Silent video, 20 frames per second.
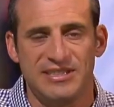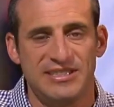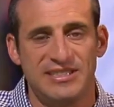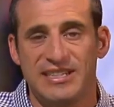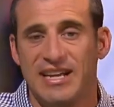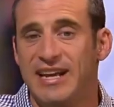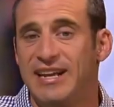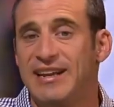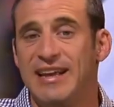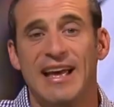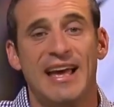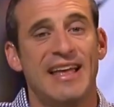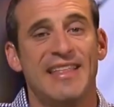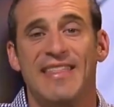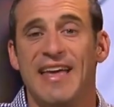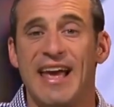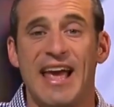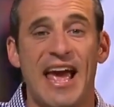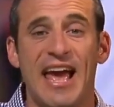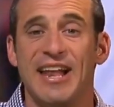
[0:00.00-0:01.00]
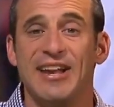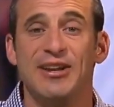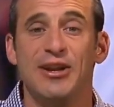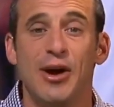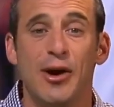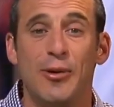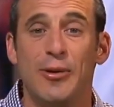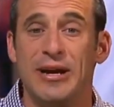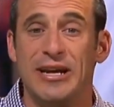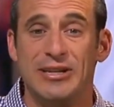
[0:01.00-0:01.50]
said they had
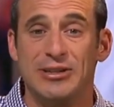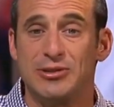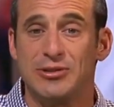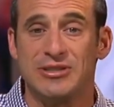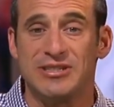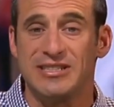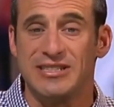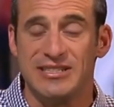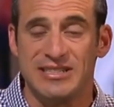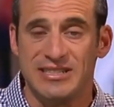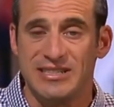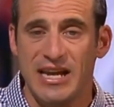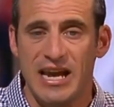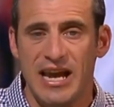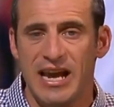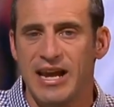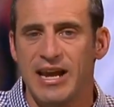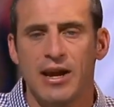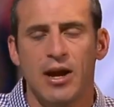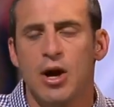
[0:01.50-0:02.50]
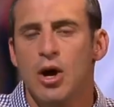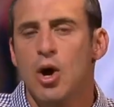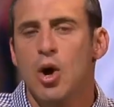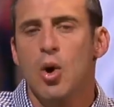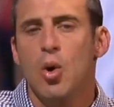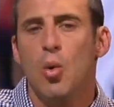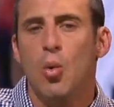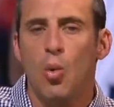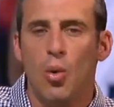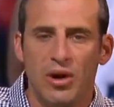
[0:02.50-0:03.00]
no interest in staying,
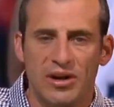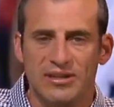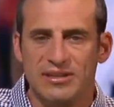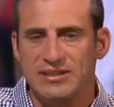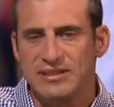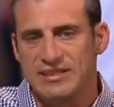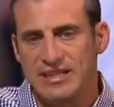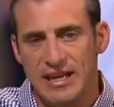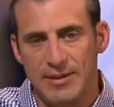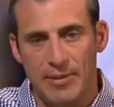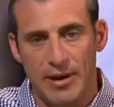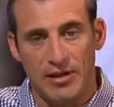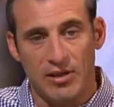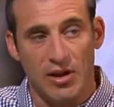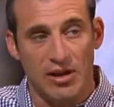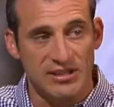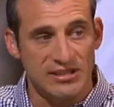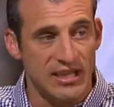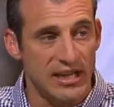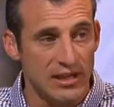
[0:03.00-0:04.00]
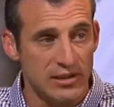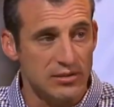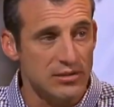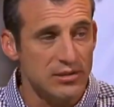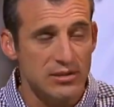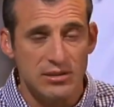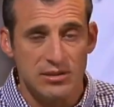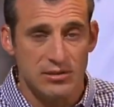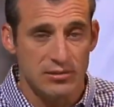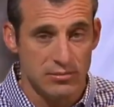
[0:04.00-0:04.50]
what does it say about Los
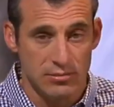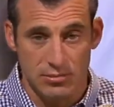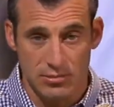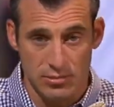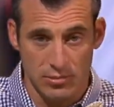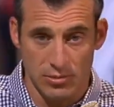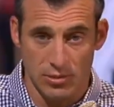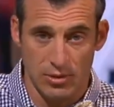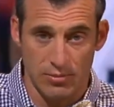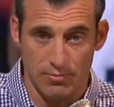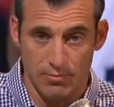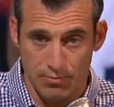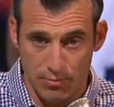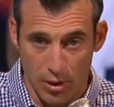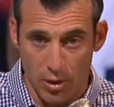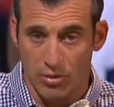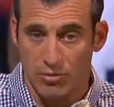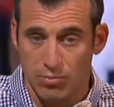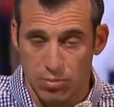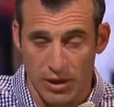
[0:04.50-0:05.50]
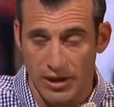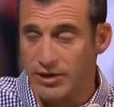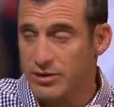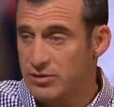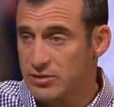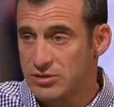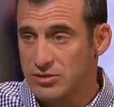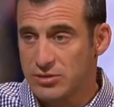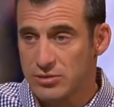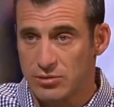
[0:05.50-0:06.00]
Angeles, where both
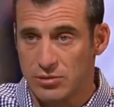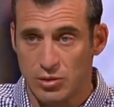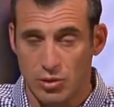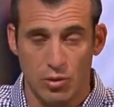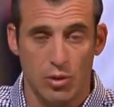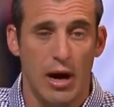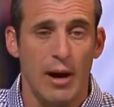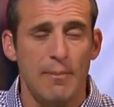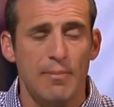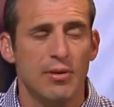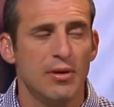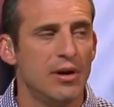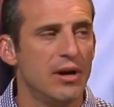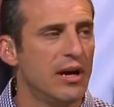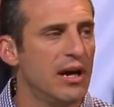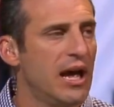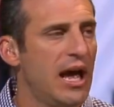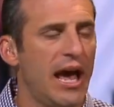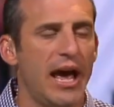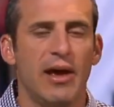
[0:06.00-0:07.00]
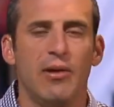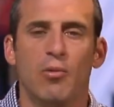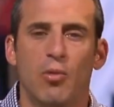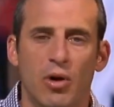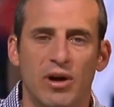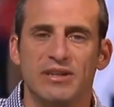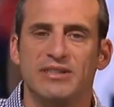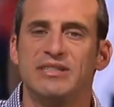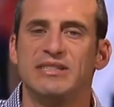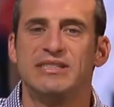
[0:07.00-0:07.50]
players grew up? And
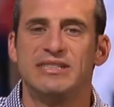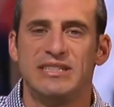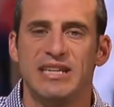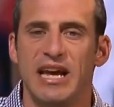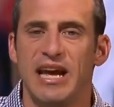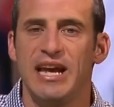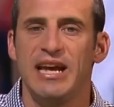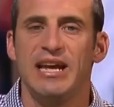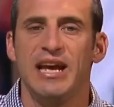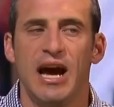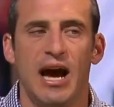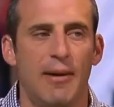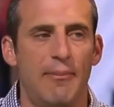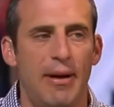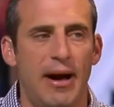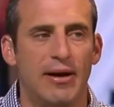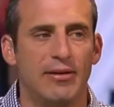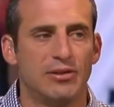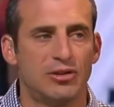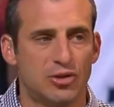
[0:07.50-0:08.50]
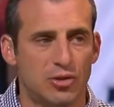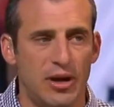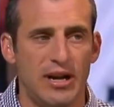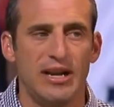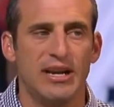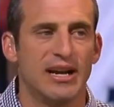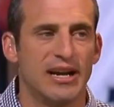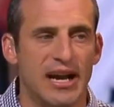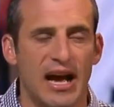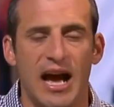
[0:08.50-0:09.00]
what does it say about
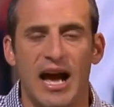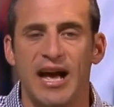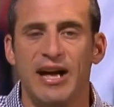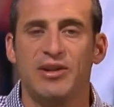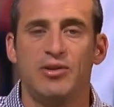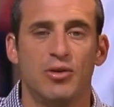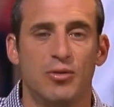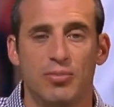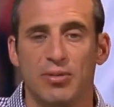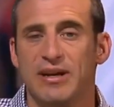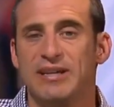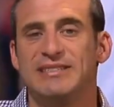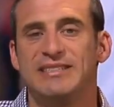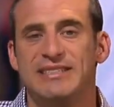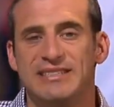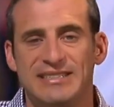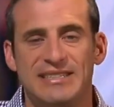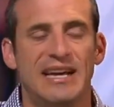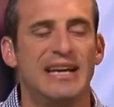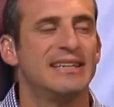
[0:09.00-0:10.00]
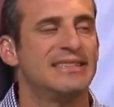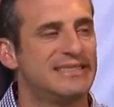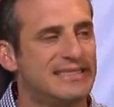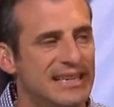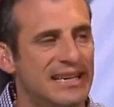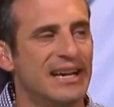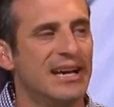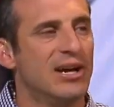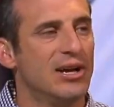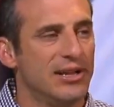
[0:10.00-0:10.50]
trading a guy to a place he
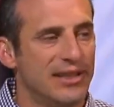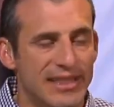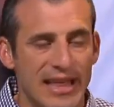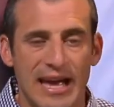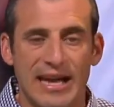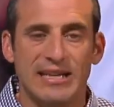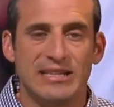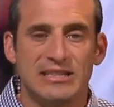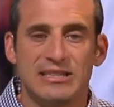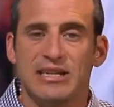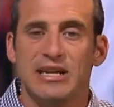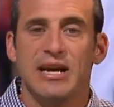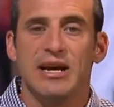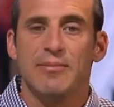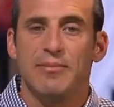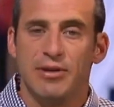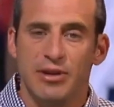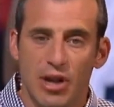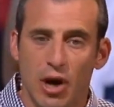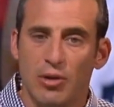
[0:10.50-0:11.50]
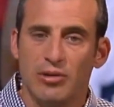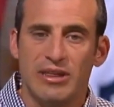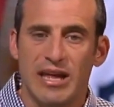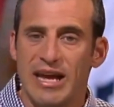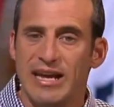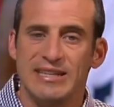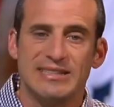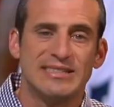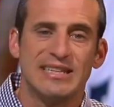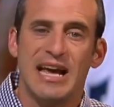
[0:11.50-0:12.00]
says, thanks, but no
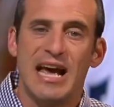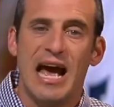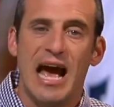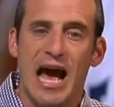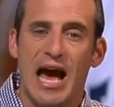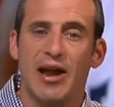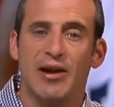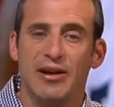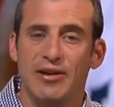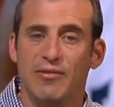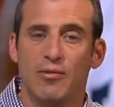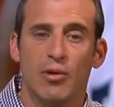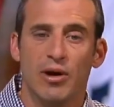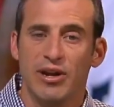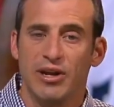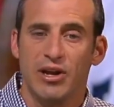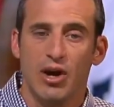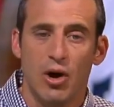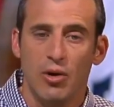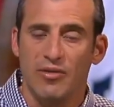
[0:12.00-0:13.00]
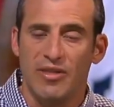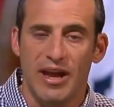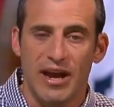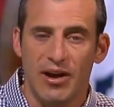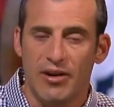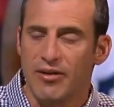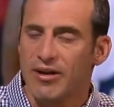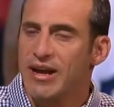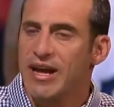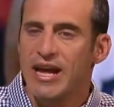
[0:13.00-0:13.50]
thanks, I don't even want to go
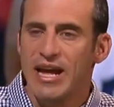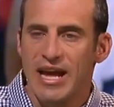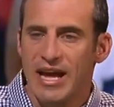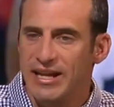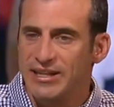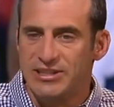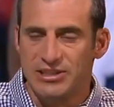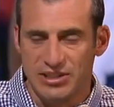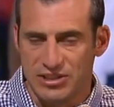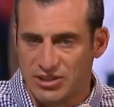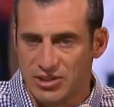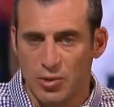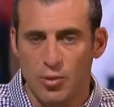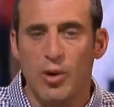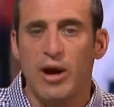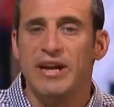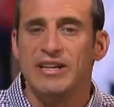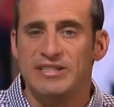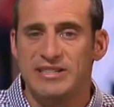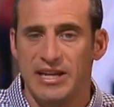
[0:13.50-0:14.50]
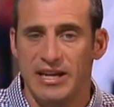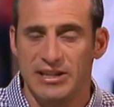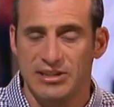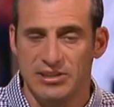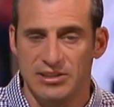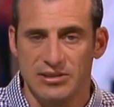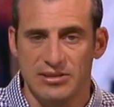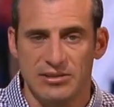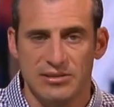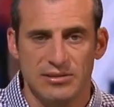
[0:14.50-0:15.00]
there, it's just a way station?